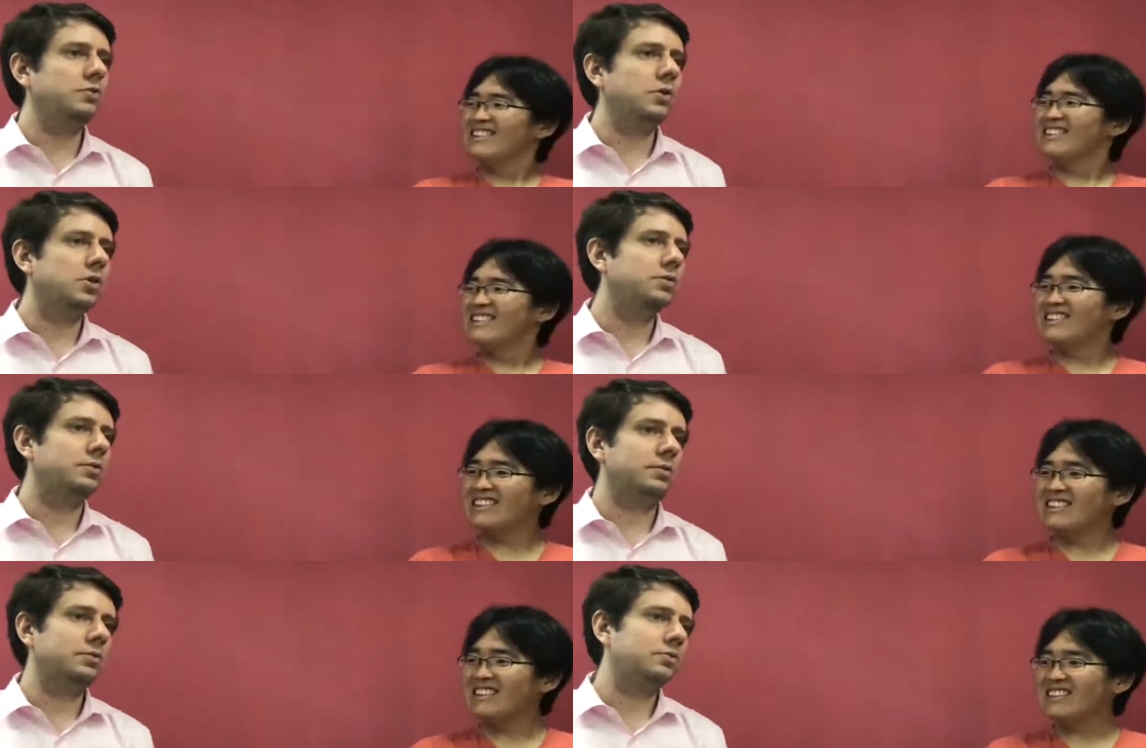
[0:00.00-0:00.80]
Speaker 1: not
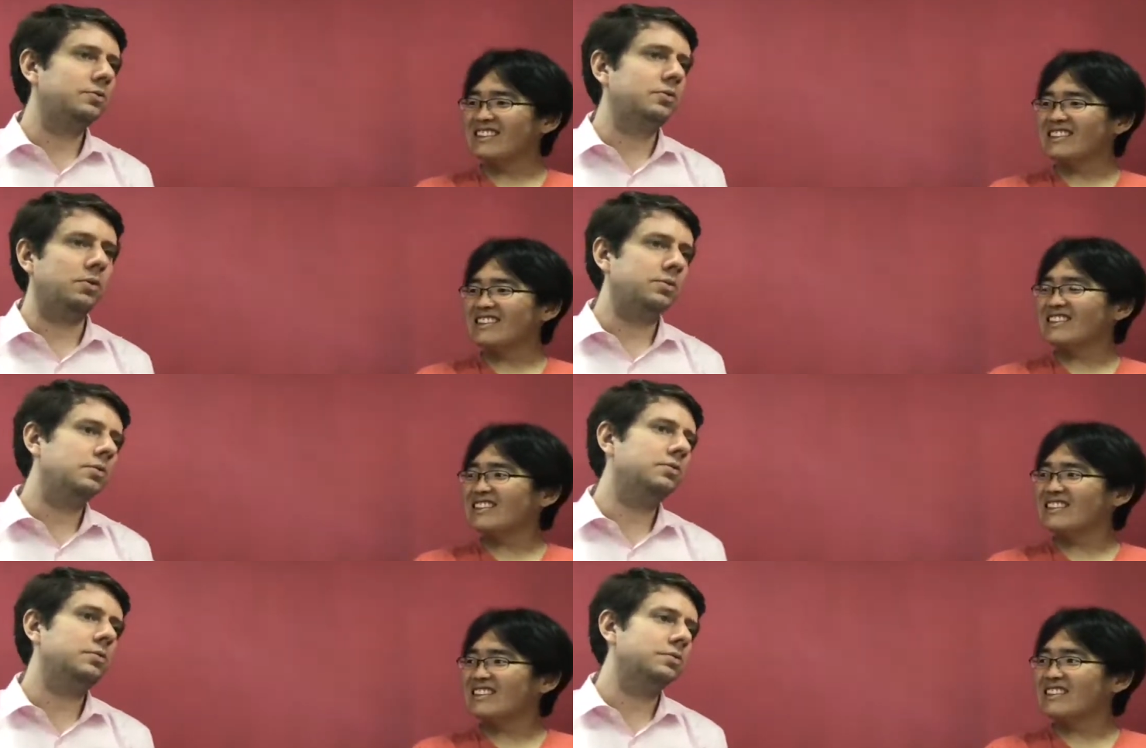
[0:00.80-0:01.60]
to do,
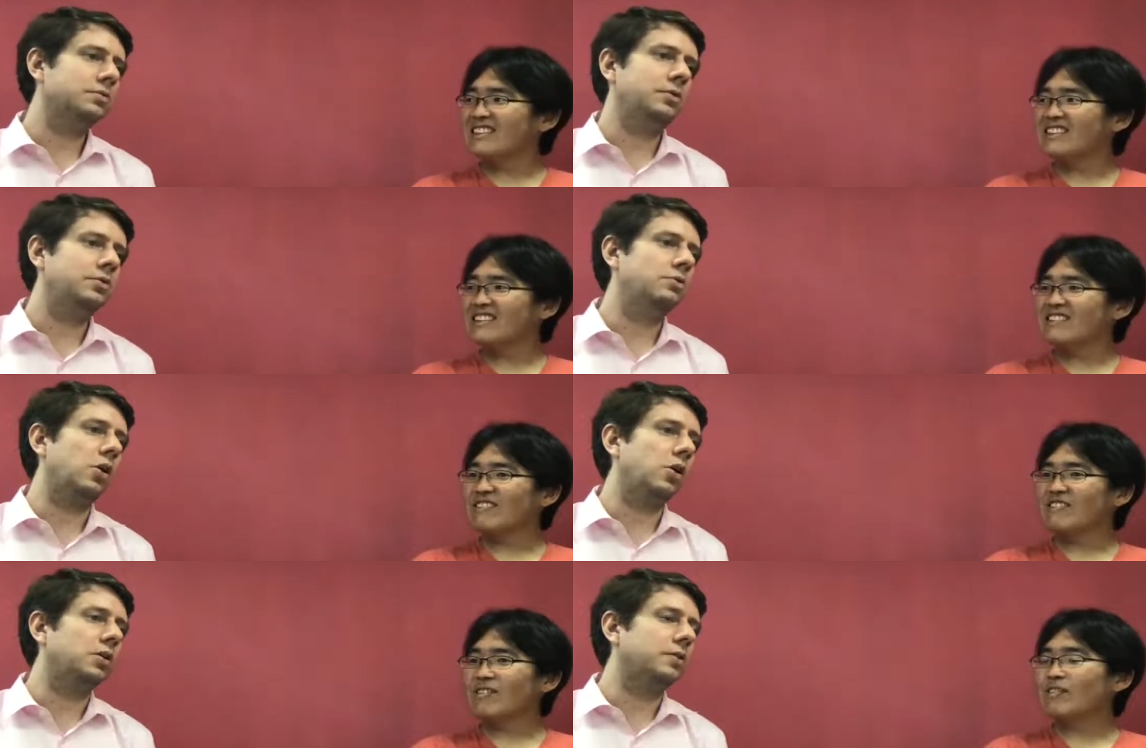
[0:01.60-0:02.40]
don't do
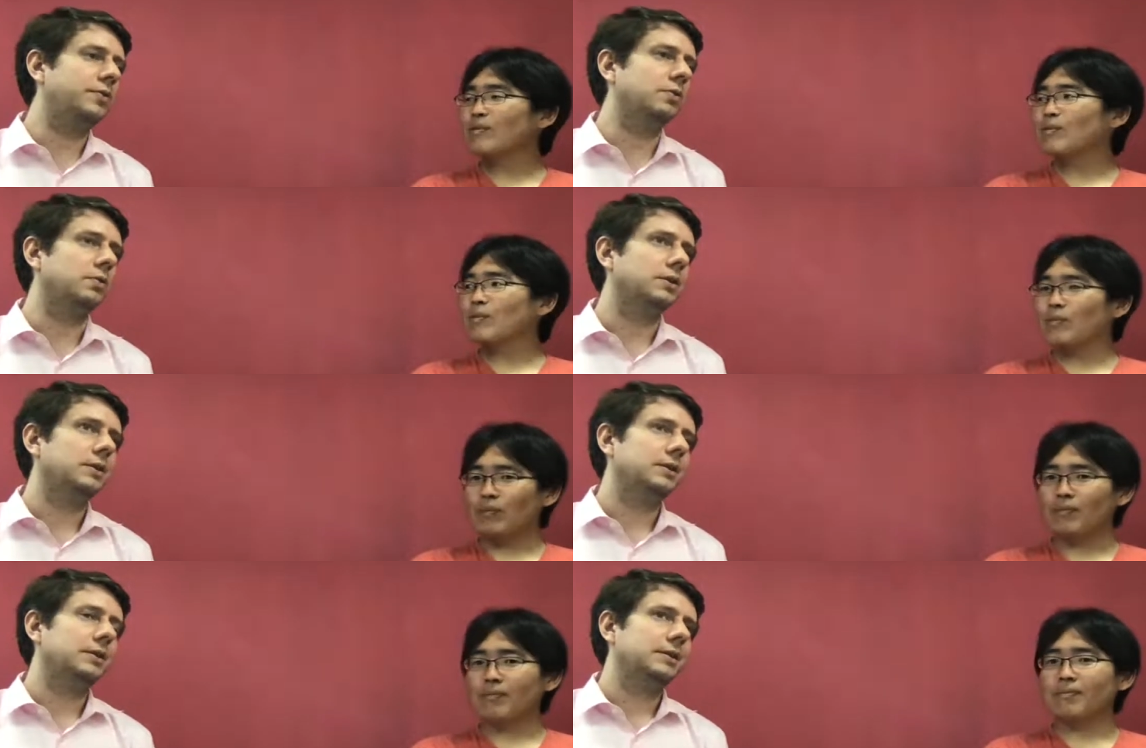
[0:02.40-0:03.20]
a lot of you know
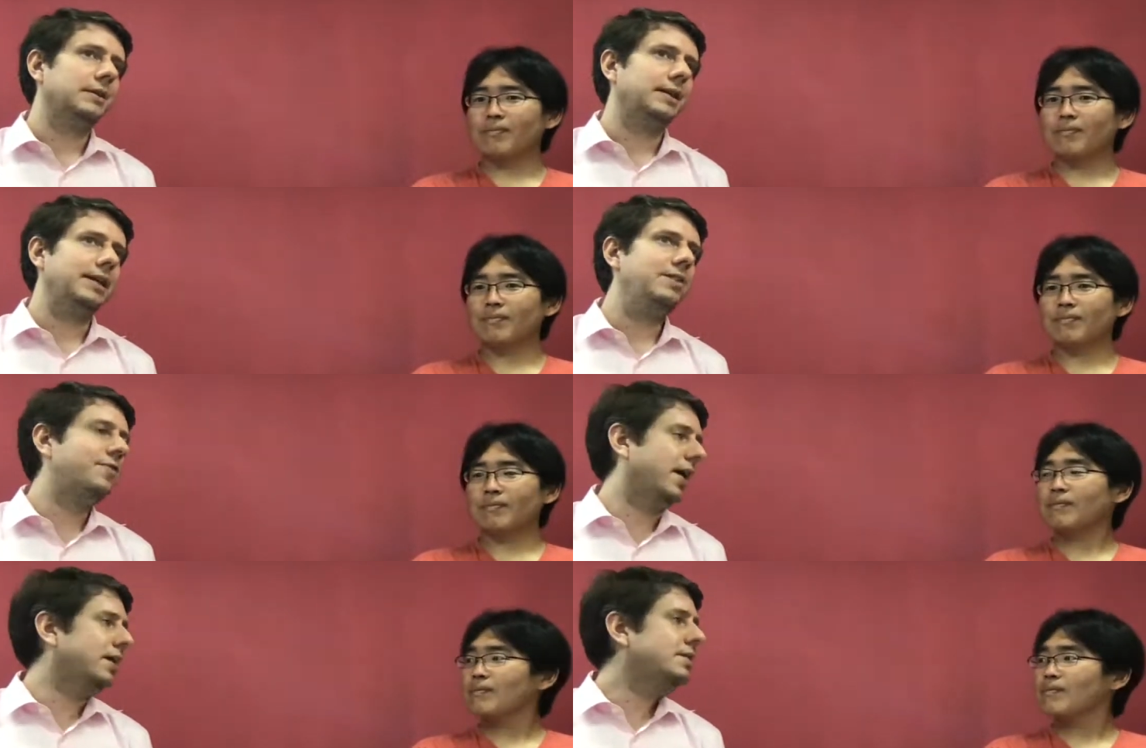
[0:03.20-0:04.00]

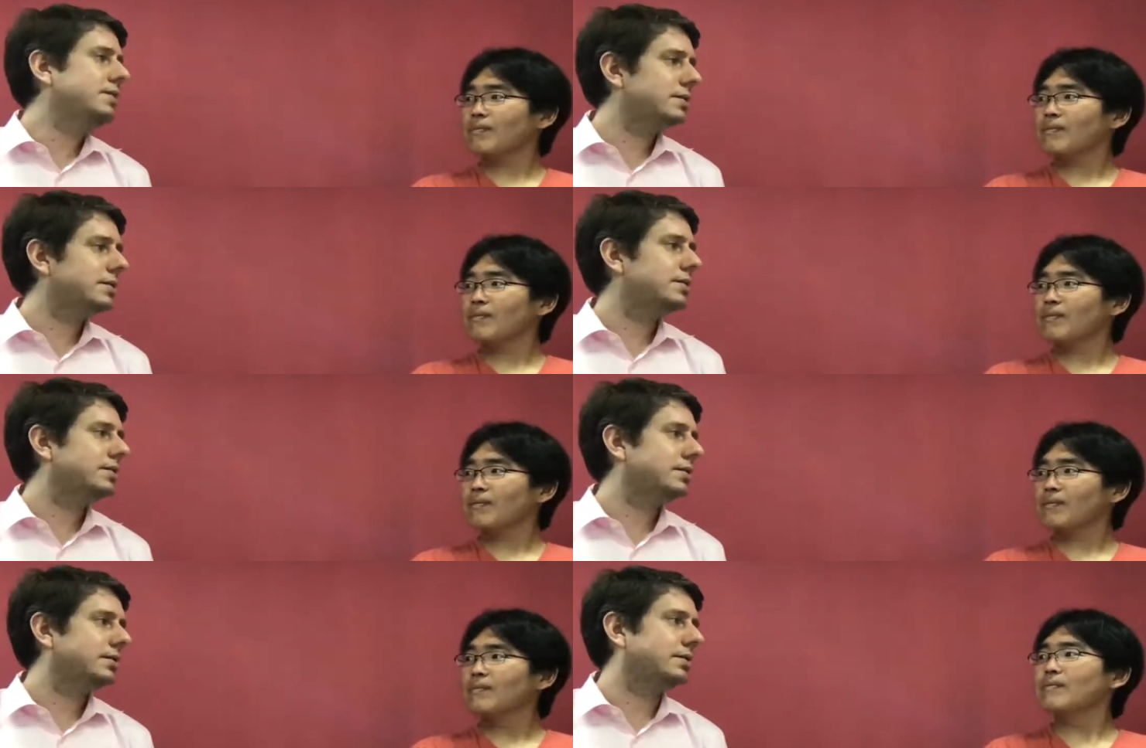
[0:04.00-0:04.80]
events
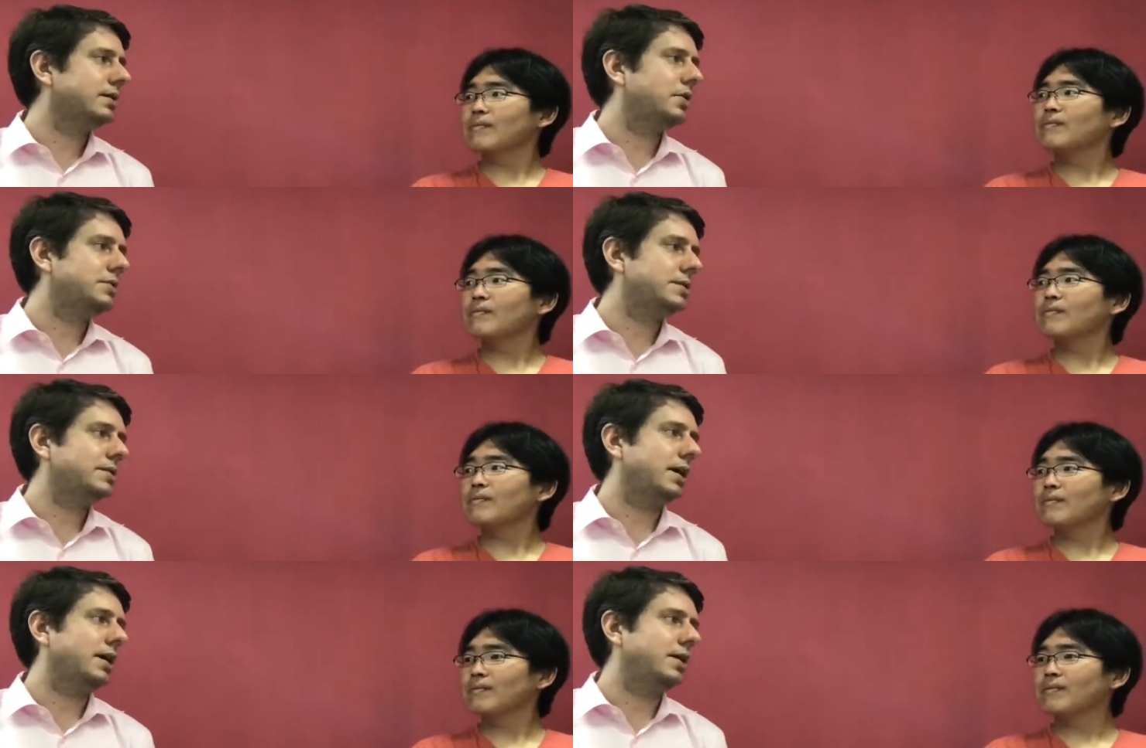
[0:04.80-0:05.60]

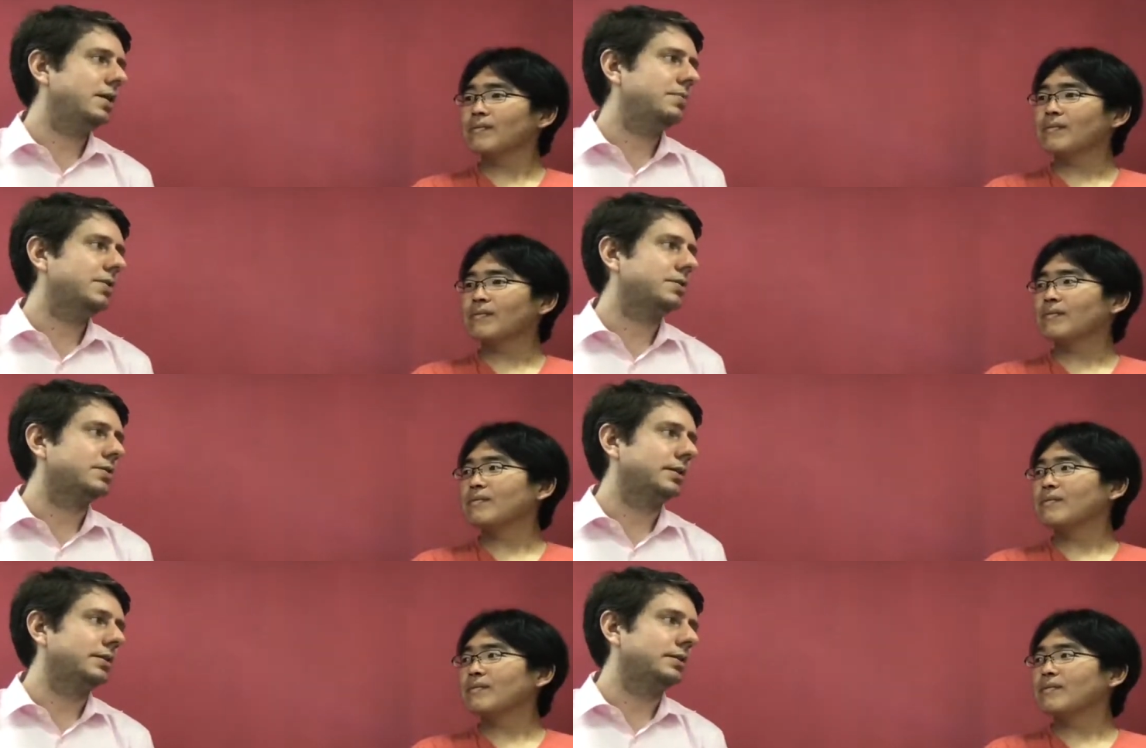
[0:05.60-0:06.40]
outside now,
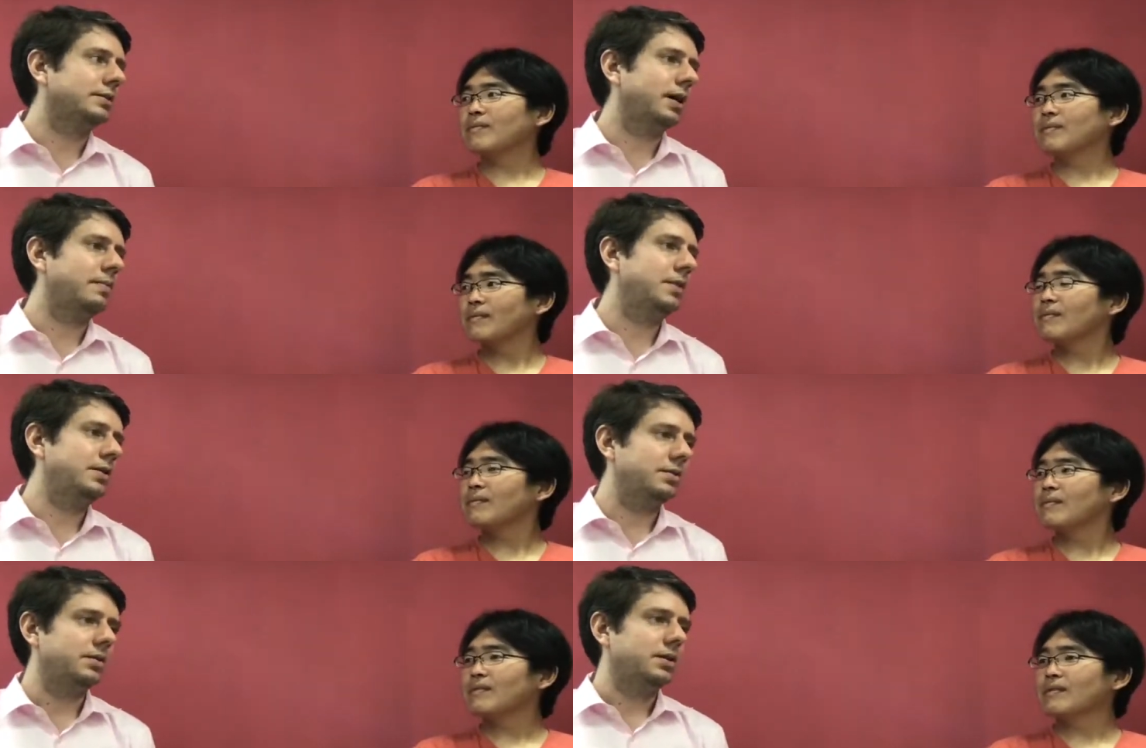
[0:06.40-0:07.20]
because I
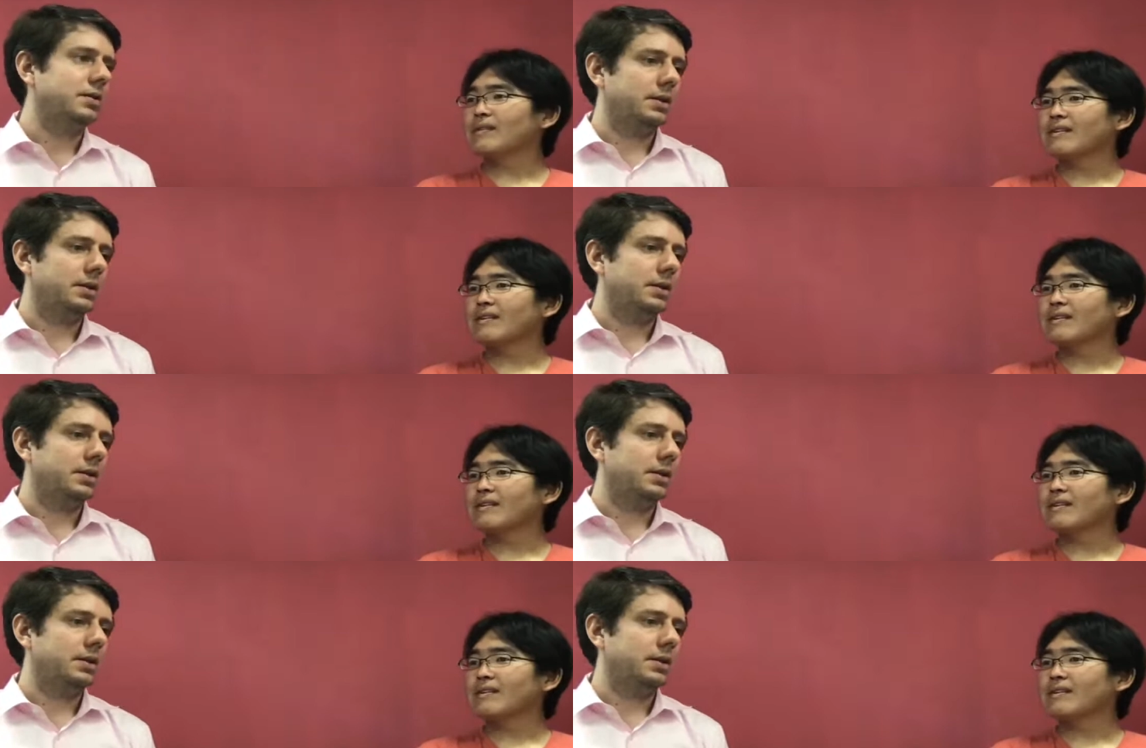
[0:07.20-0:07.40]
mean,